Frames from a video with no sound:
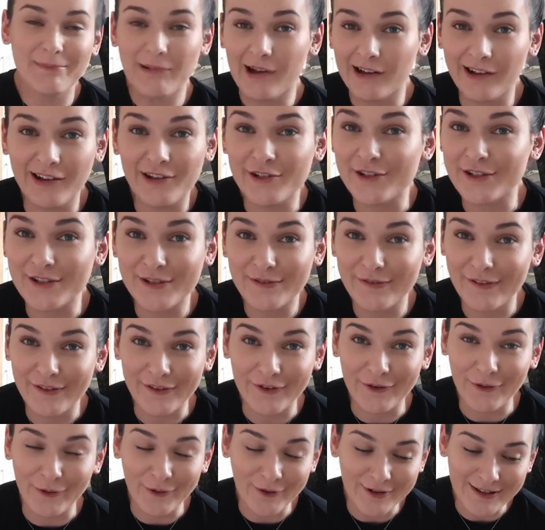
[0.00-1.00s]
apologies for the
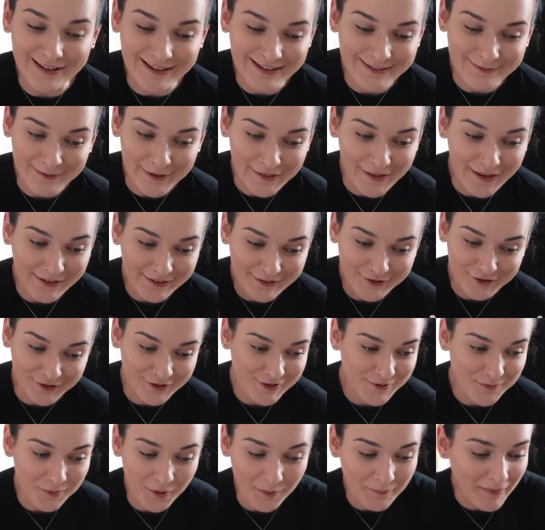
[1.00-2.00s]
noise but that's
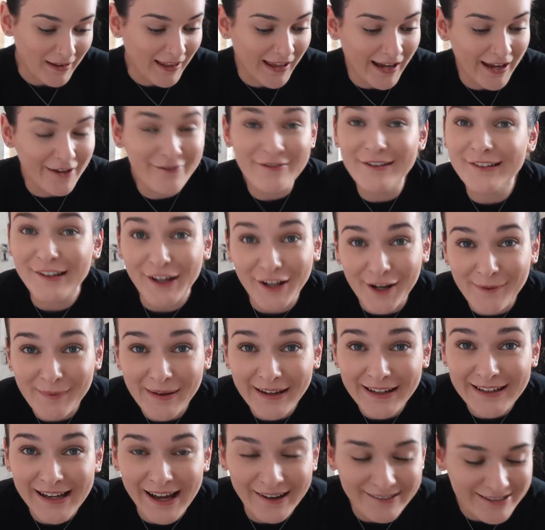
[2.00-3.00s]
just what my life is going to
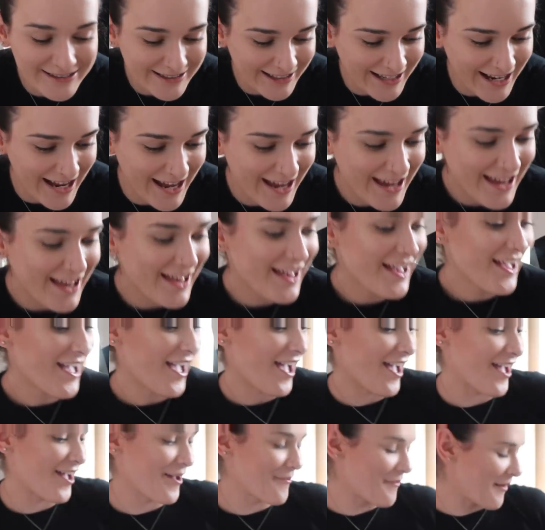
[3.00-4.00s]
be now isn't it?
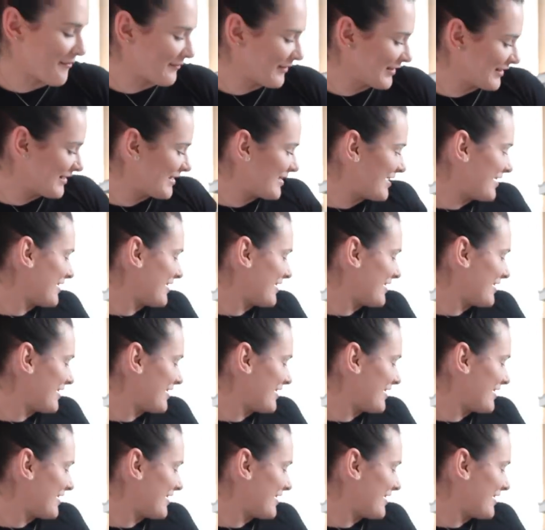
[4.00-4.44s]
Um, I'm going